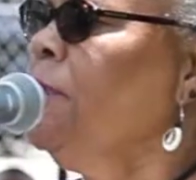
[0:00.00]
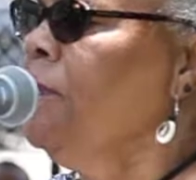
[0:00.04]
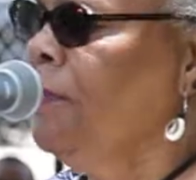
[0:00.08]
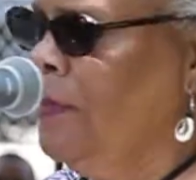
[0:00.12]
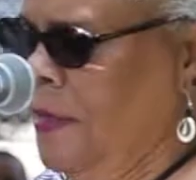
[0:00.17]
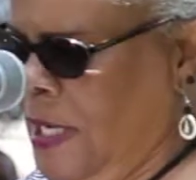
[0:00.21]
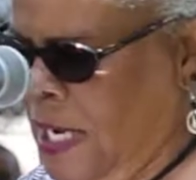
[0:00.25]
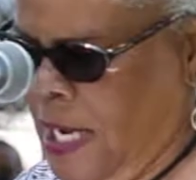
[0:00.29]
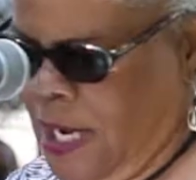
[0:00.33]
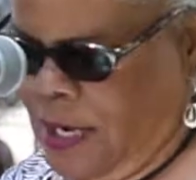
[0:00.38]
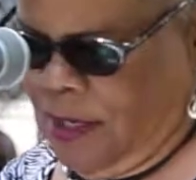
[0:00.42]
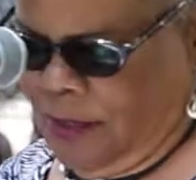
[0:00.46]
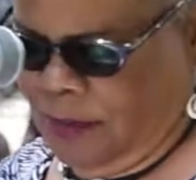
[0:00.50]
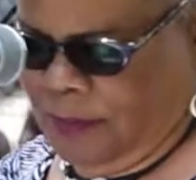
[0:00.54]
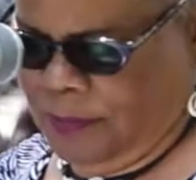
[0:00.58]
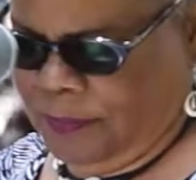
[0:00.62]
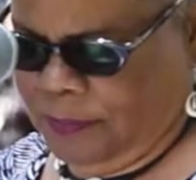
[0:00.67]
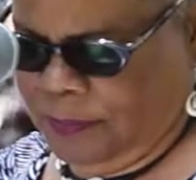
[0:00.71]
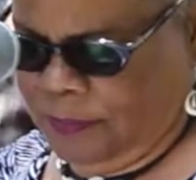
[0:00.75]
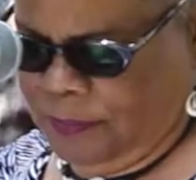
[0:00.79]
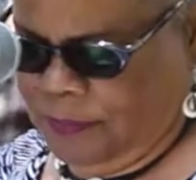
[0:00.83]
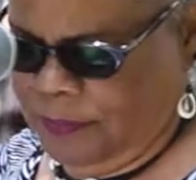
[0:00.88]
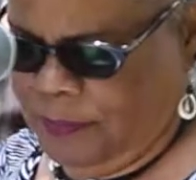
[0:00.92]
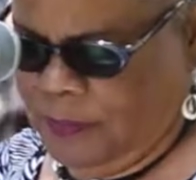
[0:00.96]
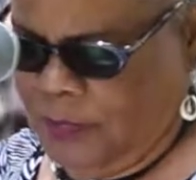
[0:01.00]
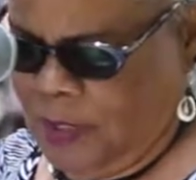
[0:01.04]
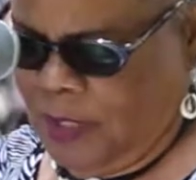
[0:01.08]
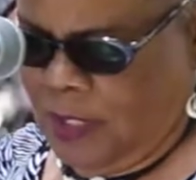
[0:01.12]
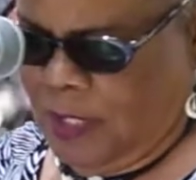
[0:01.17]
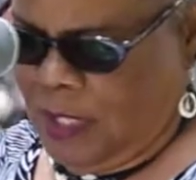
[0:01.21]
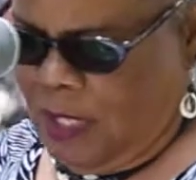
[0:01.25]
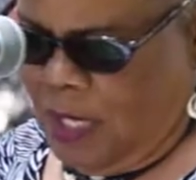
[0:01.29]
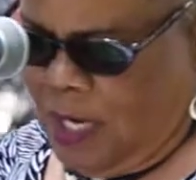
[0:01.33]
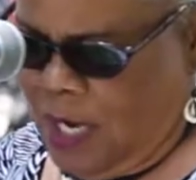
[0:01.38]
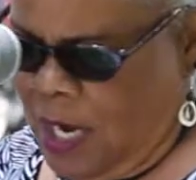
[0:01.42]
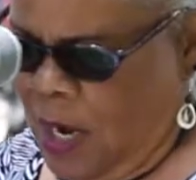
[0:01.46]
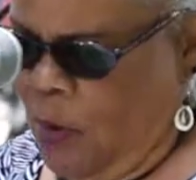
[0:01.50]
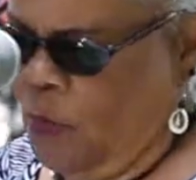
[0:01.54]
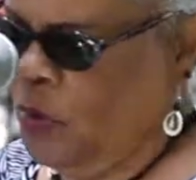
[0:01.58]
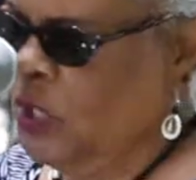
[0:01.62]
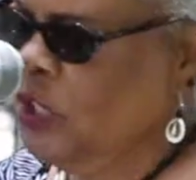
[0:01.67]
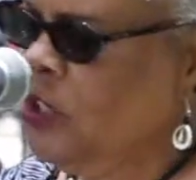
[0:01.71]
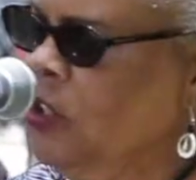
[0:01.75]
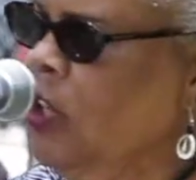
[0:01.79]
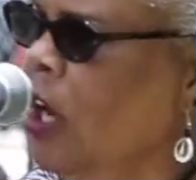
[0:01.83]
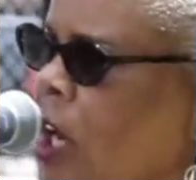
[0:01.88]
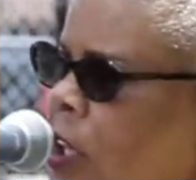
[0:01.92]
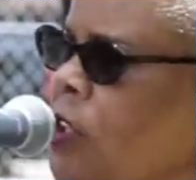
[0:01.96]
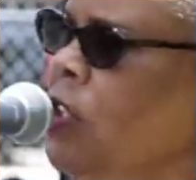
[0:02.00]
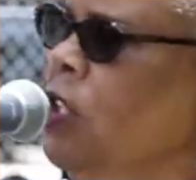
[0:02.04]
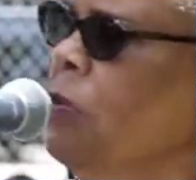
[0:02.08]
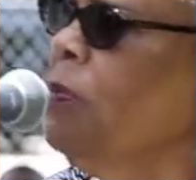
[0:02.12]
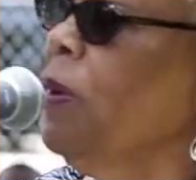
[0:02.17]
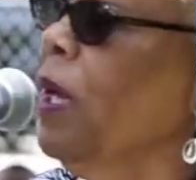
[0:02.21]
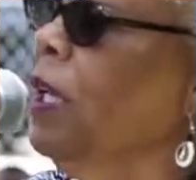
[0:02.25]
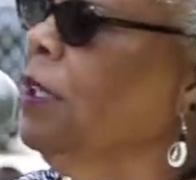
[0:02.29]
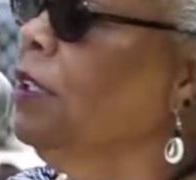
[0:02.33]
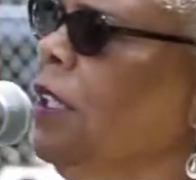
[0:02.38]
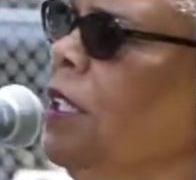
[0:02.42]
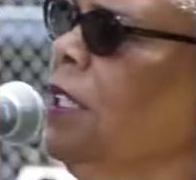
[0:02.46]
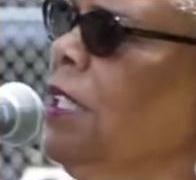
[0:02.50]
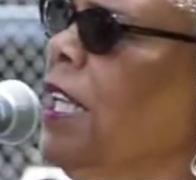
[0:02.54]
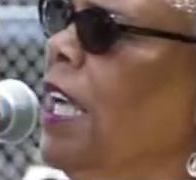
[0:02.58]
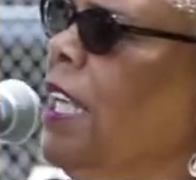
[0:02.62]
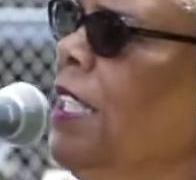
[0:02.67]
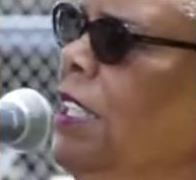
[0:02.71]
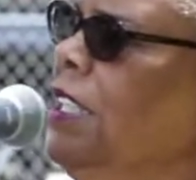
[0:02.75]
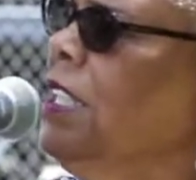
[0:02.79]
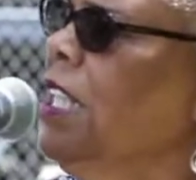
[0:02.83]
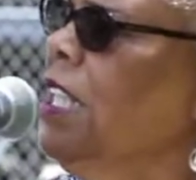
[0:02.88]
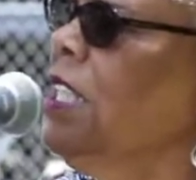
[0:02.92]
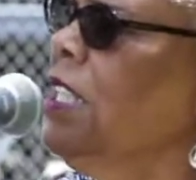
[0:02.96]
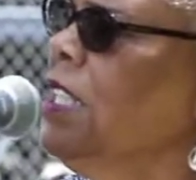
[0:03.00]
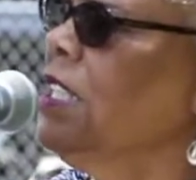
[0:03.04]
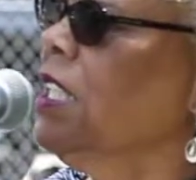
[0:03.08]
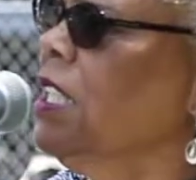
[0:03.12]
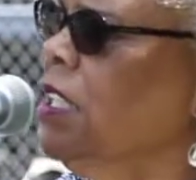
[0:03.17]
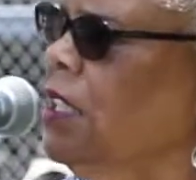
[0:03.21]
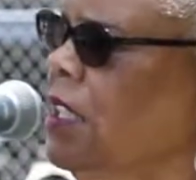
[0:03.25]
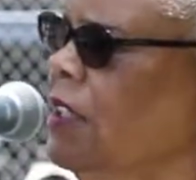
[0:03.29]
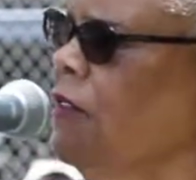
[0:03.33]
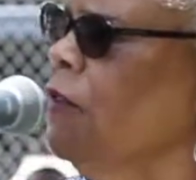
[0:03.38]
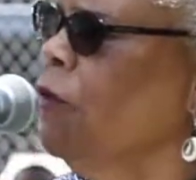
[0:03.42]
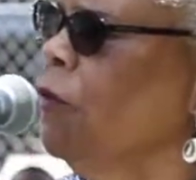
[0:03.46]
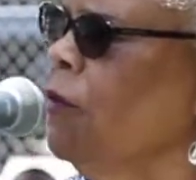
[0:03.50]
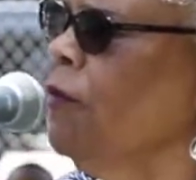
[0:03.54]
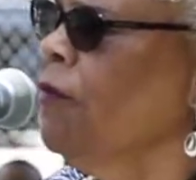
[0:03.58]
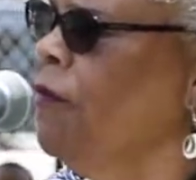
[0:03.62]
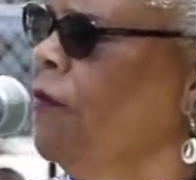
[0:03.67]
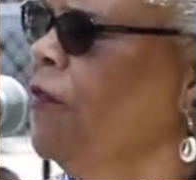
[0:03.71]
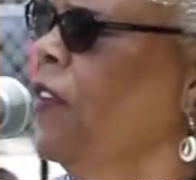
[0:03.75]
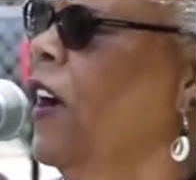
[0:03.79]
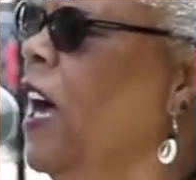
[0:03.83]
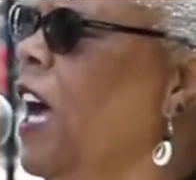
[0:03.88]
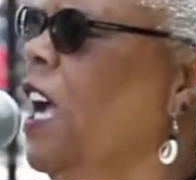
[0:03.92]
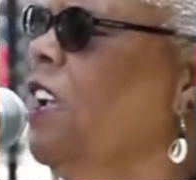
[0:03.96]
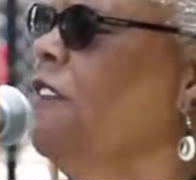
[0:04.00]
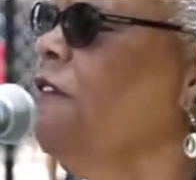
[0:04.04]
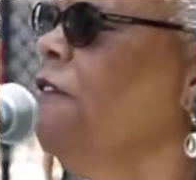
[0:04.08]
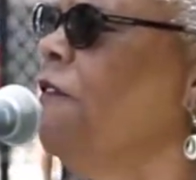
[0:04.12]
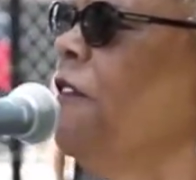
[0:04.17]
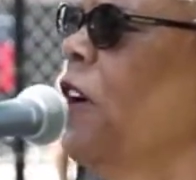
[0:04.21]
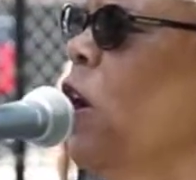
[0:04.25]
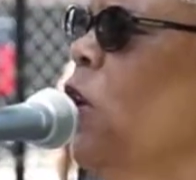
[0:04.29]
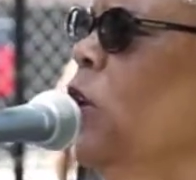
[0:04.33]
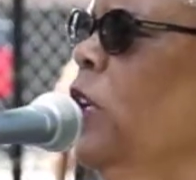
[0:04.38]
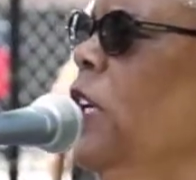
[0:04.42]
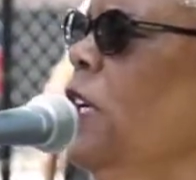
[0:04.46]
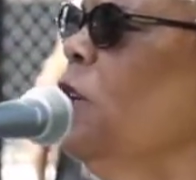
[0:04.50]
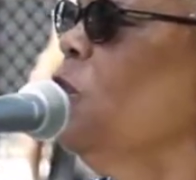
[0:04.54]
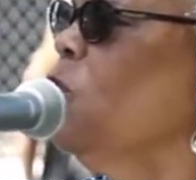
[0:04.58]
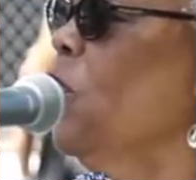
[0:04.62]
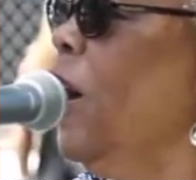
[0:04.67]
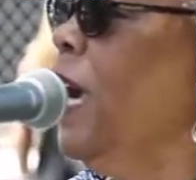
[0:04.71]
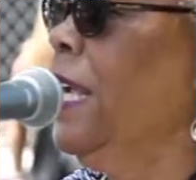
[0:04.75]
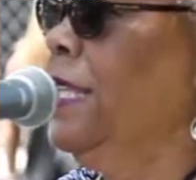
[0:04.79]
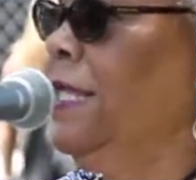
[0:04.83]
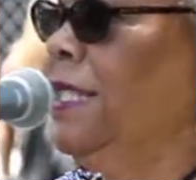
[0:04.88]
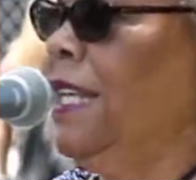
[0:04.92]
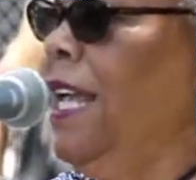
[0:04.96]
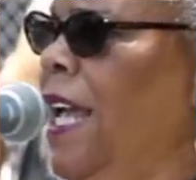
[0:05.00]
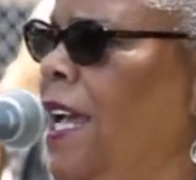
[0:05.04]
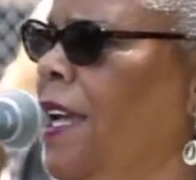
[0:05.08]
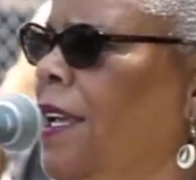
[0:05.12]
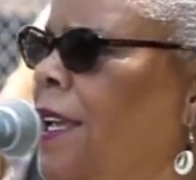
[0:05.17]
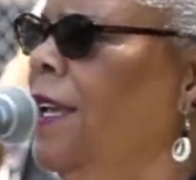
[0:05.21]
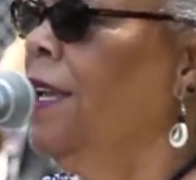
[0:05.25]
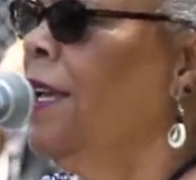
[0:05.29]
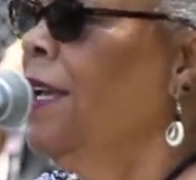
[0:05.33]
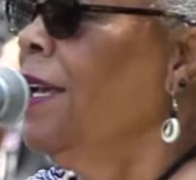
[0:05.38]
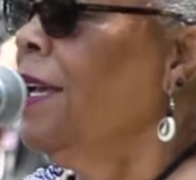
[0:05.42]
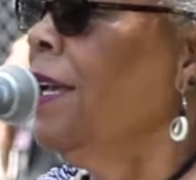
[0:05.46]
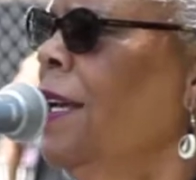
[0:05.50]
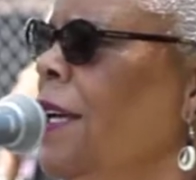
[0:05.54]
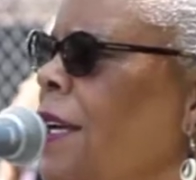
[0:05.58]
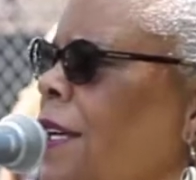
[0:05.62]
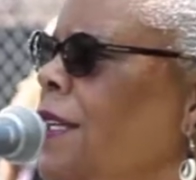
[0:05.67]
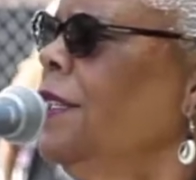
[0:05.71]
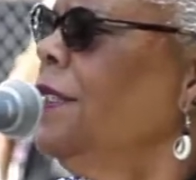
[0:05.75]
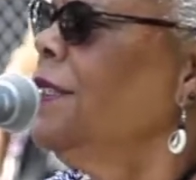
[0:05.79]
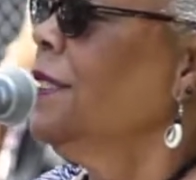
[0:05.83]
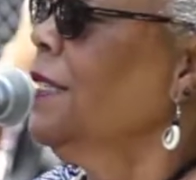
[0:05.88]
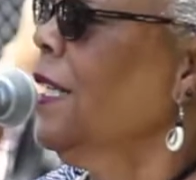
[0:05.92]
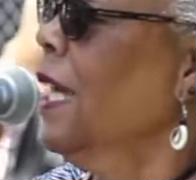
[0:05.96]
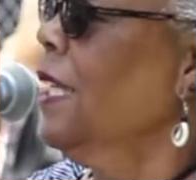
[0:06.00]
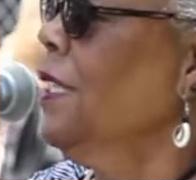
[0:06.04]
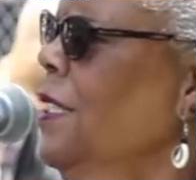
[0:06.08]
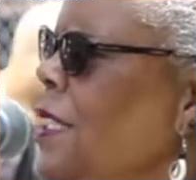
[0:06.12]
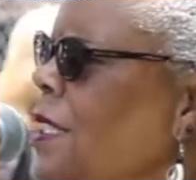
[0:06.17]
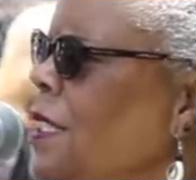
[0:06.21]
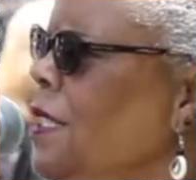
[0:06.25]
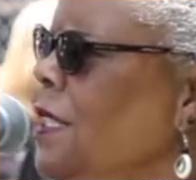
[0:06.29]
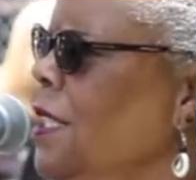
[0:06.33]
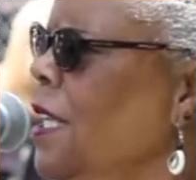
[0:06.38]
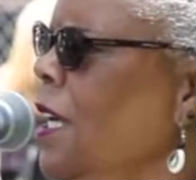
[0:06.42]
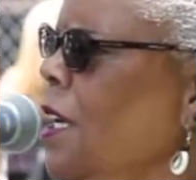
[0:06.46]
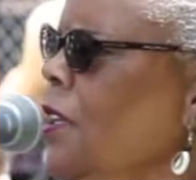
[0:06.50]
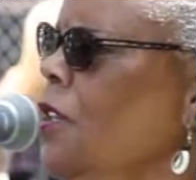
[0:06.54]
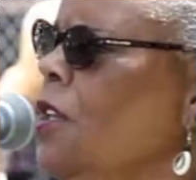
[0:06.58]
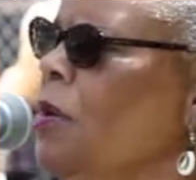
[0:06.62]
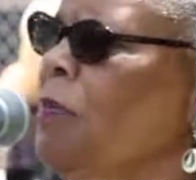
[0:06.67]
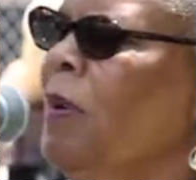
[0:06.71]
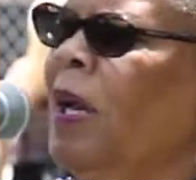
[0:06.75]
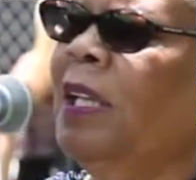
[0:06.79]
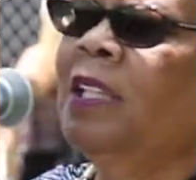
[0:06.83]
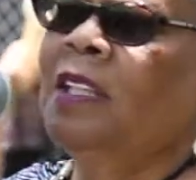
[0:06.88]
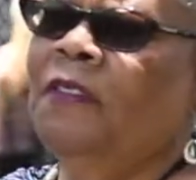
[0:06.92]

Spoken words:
now. I want to talk to you about the 1965 Voting Rights Act. Did I just tell you about the